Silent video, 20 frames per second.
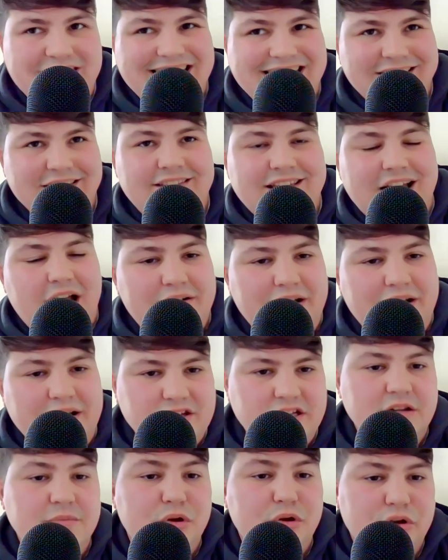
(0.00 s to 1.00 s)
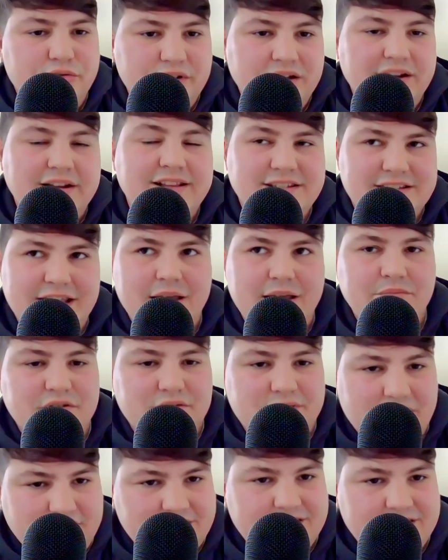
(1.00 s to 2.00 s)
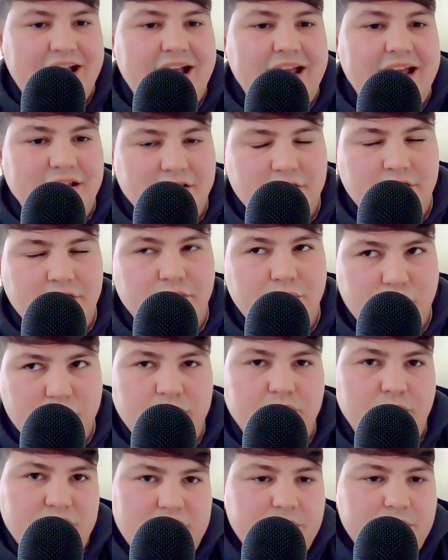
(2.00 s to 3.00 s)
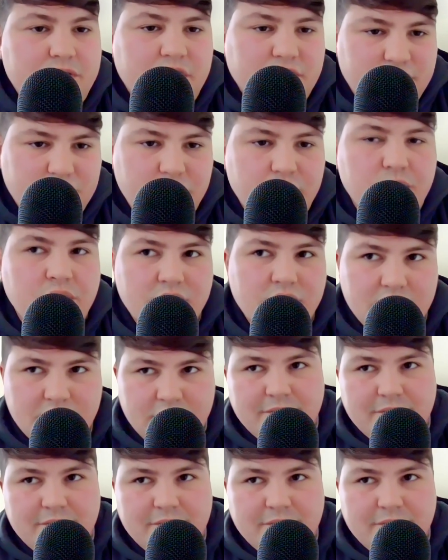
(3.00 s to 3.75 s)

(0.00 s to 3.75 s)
in the direction they're moving in terms of that style and what they want to do